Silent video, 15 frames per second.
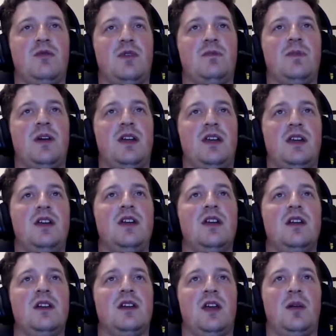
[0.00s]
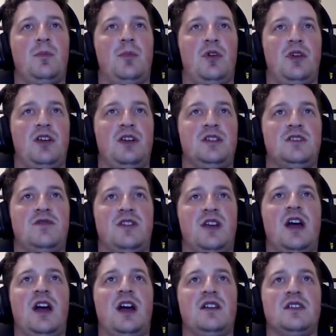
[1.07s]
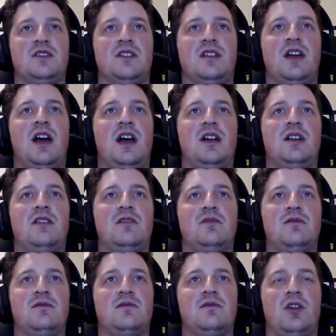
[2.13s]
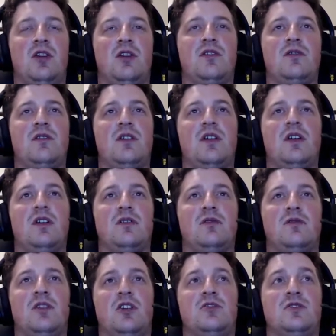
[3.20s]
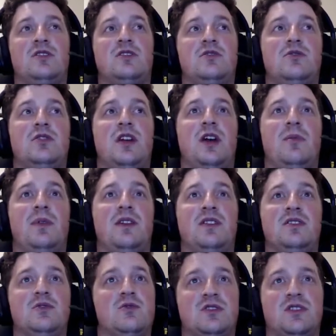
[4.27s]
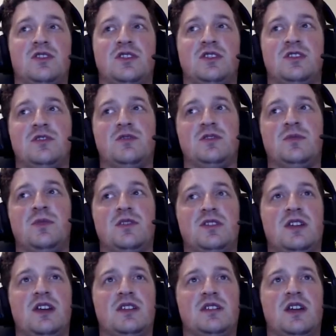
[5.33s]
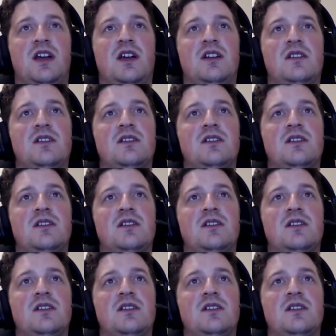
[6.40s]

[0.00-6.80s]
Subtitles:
with money and bodies for cars that aren't, you know, those two companies also still sponsor NASCAR.